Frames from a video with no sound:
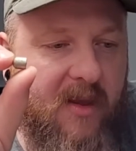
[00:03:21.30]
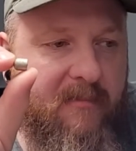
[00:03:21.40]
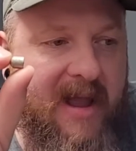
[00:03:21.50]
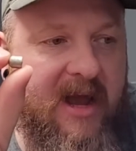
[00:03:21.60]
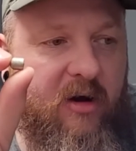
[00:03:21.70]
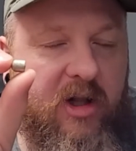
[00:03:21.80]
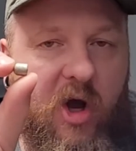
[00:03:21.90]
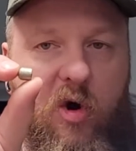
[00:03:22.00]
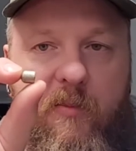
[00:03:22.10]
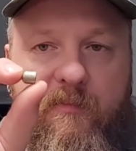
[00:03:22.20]

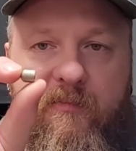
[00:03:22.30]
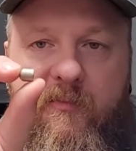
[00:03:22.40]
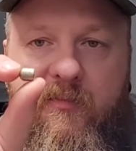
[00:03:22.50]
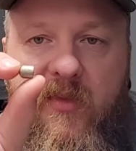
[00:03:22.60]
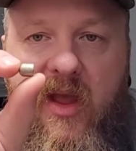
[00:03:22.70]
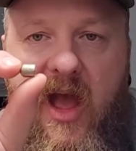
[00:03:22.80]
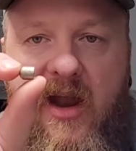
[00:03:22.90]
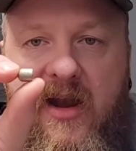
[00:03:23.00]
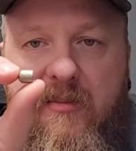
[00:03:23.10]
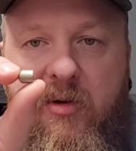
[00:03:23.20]
Paolo,
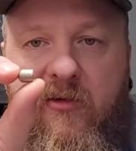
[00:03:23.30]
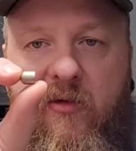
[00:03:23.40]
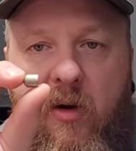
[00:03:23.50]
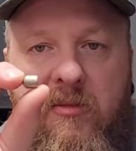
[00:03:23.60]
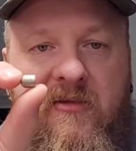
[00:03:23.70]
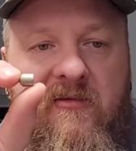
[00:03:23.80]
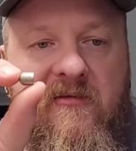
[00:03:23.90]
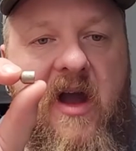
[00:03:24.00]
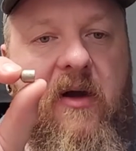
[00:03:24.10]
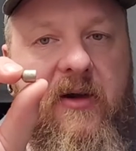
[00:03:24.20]
and it performed
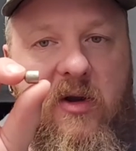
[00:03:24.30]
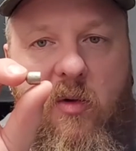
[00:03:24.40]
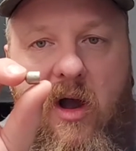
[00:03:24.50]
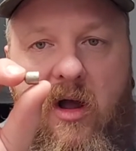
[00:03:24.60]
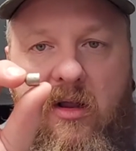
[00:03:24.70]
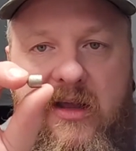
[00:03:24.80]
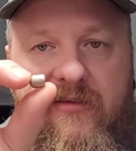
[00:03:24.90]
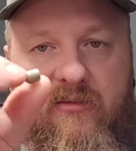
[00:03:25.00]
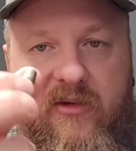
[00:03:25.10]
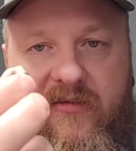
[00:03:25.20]
very well,
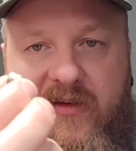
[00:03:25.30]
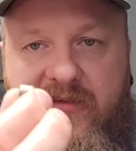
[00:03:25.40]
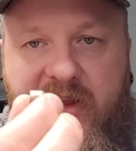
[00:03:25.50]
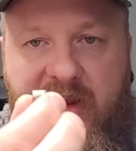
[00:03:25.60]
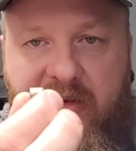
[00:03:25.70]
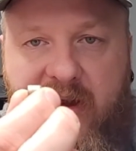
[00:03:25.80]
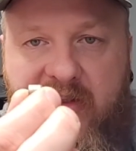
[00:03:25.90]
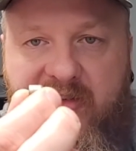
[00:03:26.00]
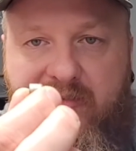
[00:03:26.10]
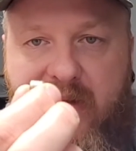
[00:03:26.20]
even with 15
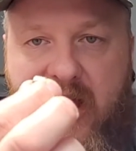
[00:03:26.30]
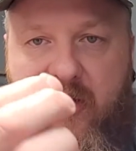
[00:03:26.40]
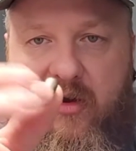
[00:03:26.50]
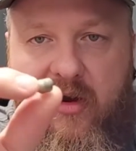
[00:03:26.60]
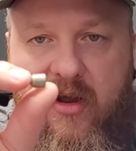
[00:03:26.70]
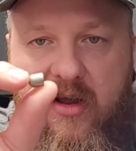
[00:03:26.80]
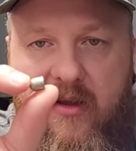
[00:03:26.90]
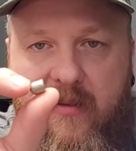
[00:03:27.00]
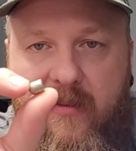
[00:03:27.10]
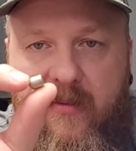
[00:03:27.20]
grains of powder.
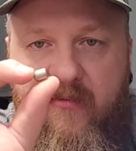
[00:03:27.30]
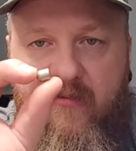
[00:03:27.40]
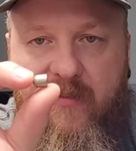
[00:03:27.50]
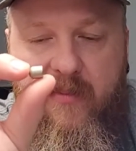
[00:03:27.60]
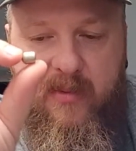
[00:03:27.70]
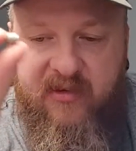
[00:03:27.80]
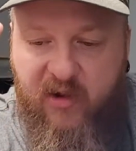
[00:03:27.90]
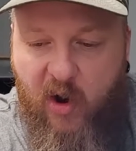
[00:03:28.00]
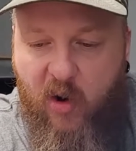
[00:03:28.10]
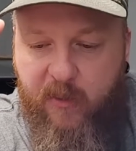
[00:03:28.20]

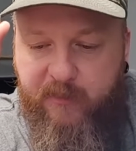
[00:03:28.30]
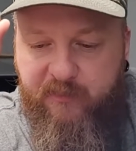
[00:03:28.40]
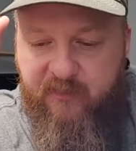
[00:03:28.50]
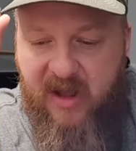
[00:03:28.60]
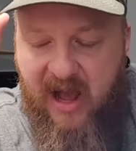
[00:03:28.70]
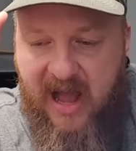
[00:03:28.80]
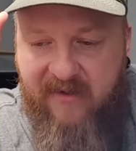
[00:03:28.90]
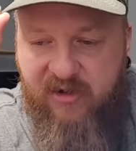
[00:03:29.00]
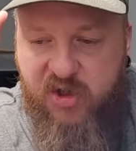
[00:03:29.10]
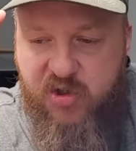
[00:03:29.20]
So I
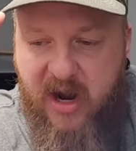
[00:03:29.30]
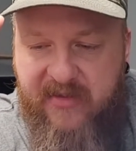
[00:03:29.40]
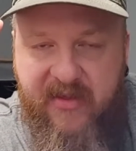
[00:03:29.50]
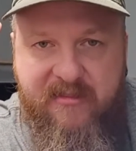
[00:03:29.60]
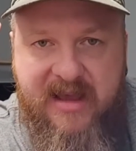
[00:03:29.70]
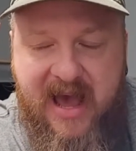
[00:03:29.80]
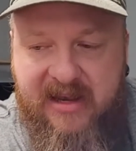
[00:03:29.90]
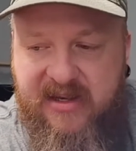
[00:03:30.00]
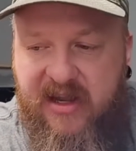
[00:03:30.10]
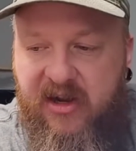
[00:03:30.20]
haven't tried them
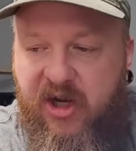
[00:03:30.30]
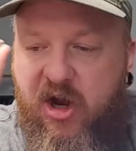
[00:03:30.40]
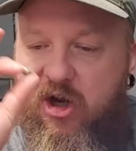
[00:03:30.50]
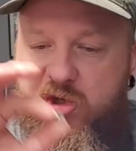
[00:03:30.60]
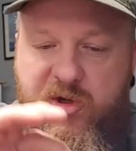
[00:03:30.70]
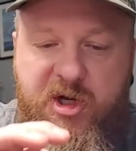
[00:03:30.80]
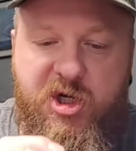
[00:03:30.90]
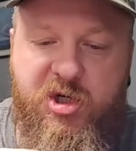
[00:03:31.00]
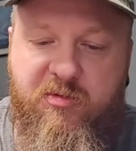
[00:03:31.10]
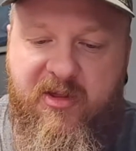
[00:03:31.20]
yet in a
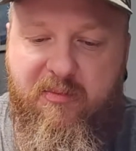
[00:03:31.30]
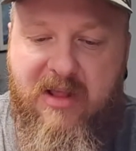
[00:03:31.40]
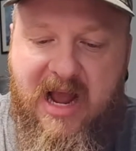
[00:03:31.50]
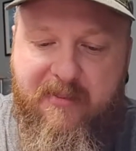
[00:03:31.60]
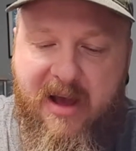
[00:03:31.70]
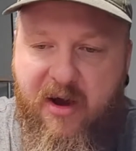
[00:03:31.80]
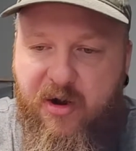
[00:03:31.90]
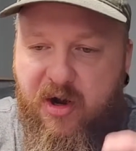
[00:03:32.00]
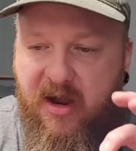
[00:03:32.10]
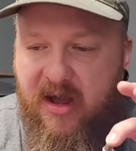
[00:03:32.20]
cartridge with black
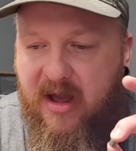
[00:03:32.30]
powder,